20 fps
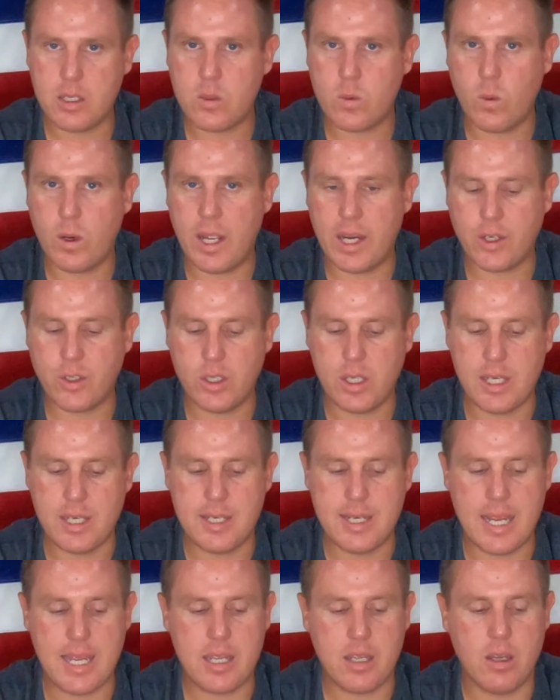this one actually
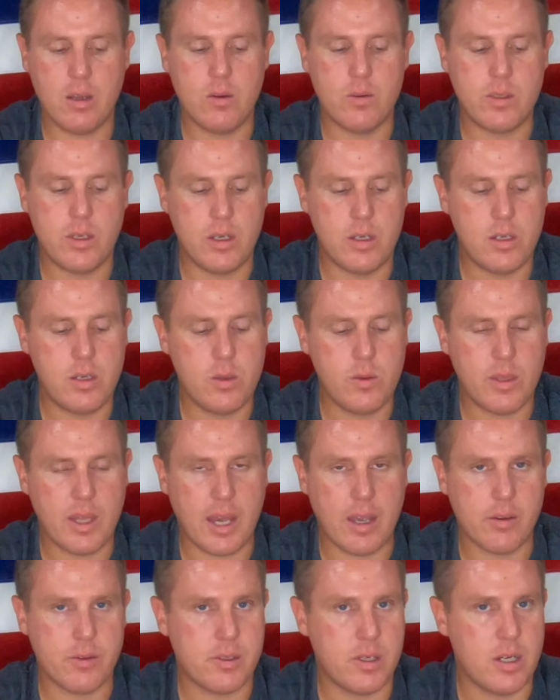date codes
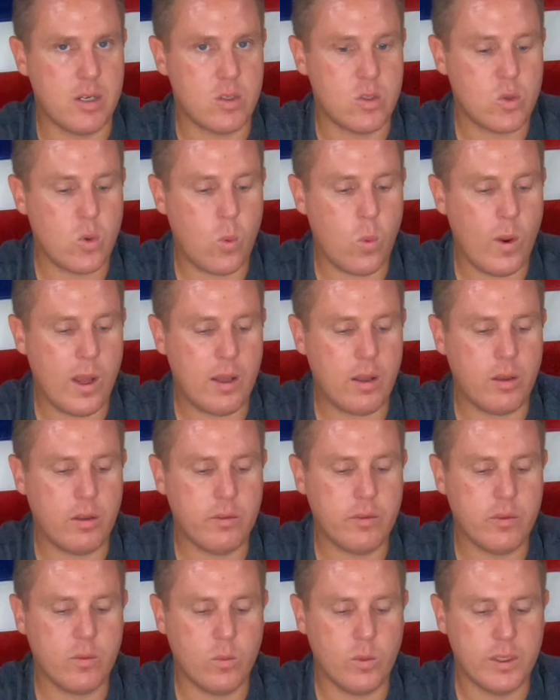
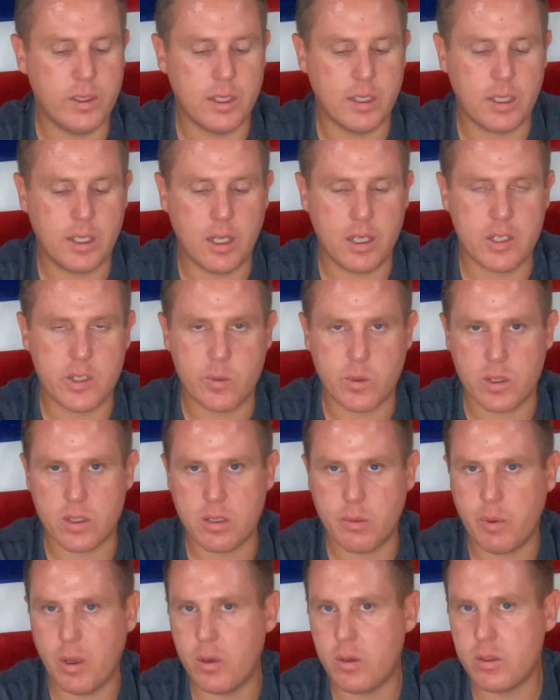2012 when the guns were
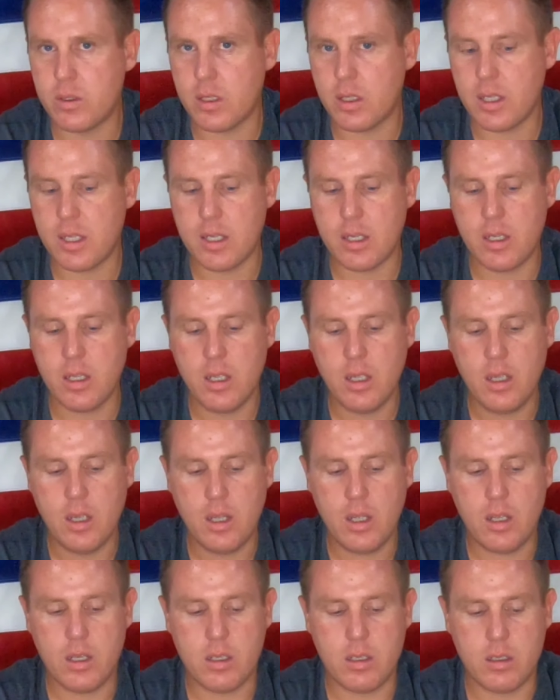supposedly
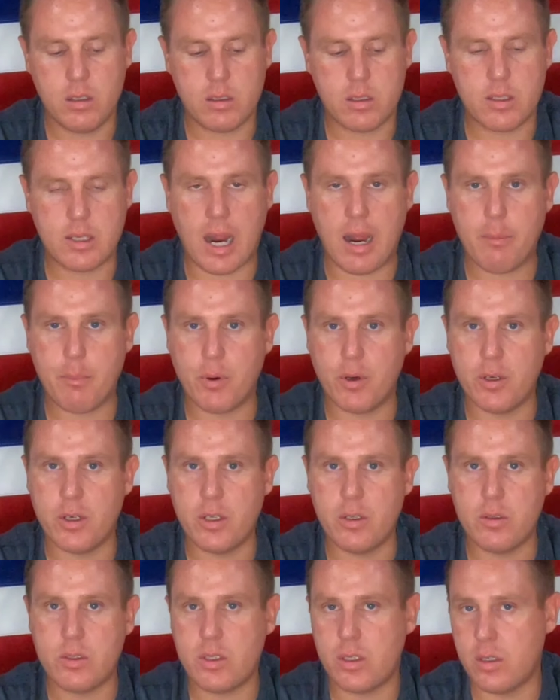stopped
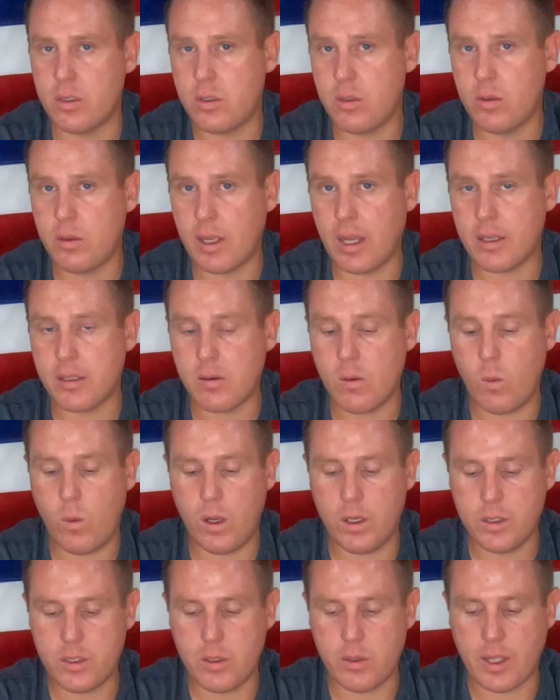produced in
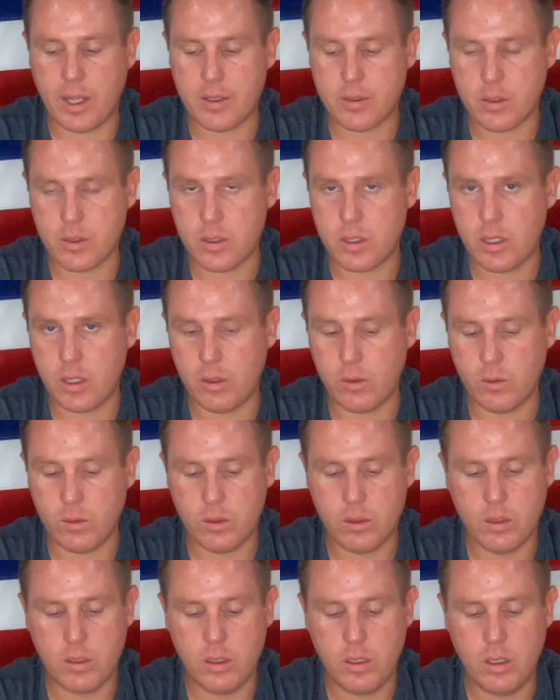2001, 2002.
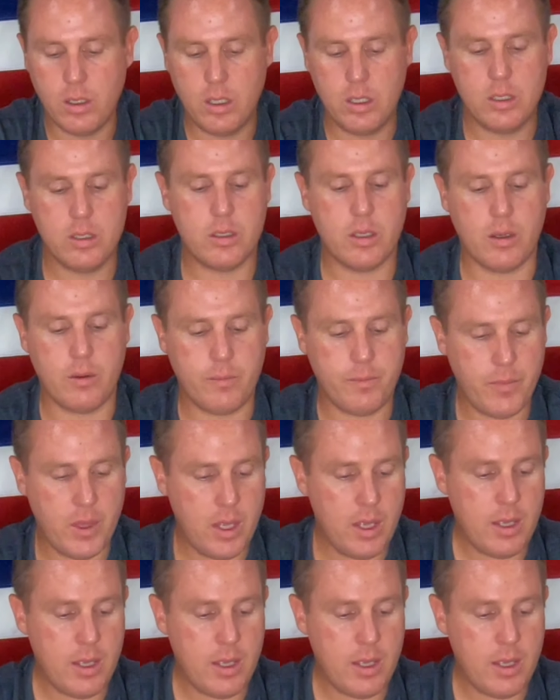So